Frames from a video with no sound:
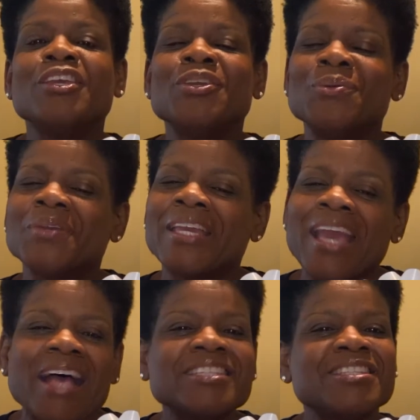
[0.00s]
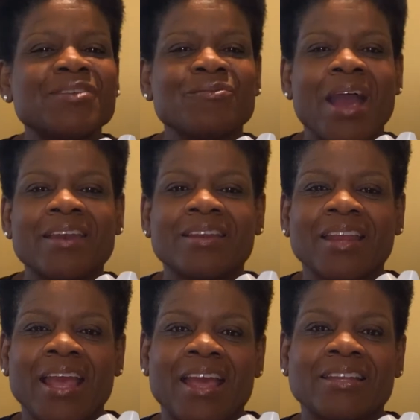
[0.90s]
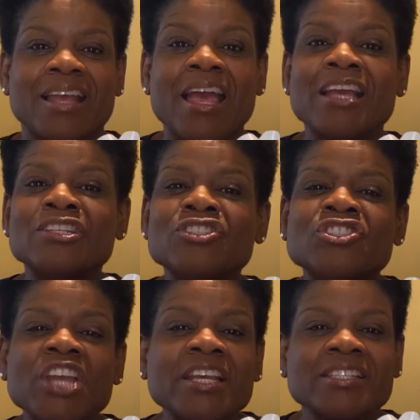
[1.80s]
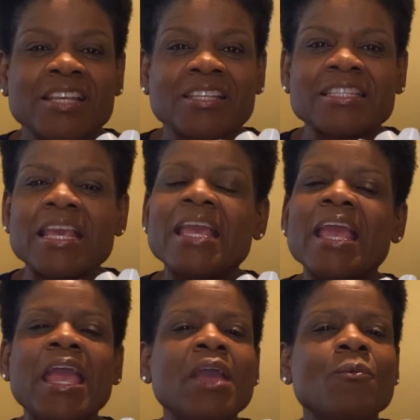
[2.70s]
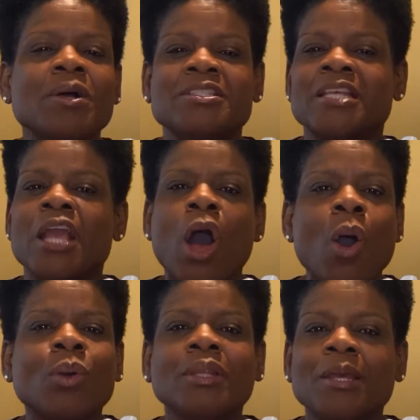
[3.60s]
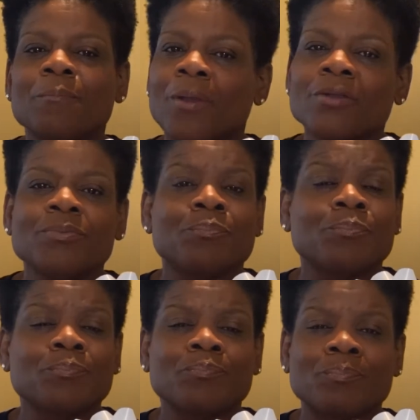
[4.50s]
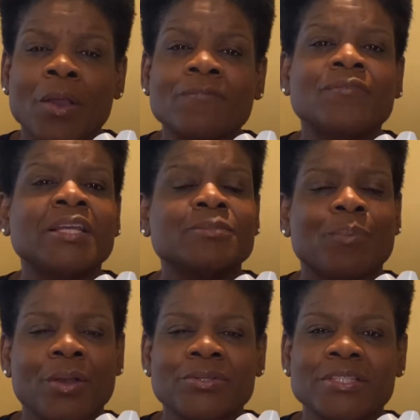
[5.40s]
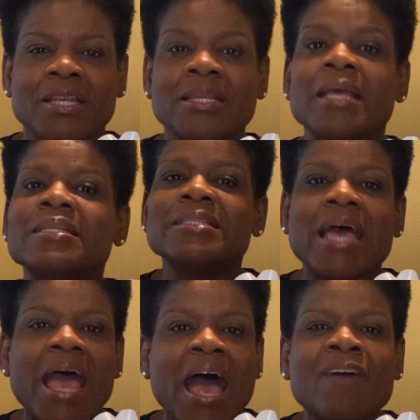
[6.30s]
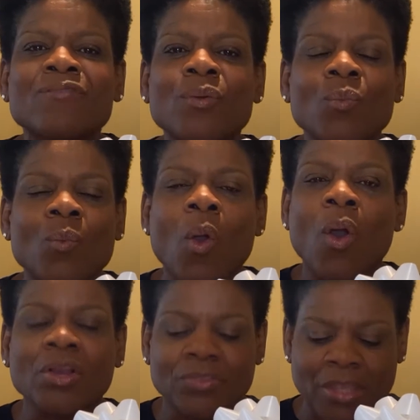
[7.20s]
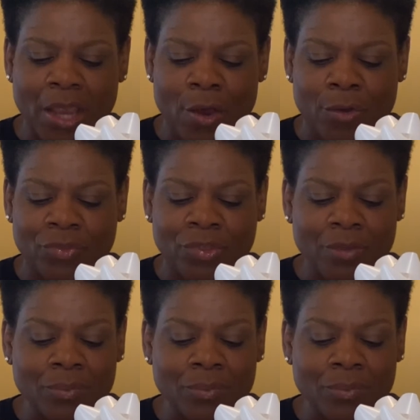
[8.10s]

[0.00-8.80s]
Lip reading: You guessed it right again. Jesus. He was the only perfect person to ever walk the earth.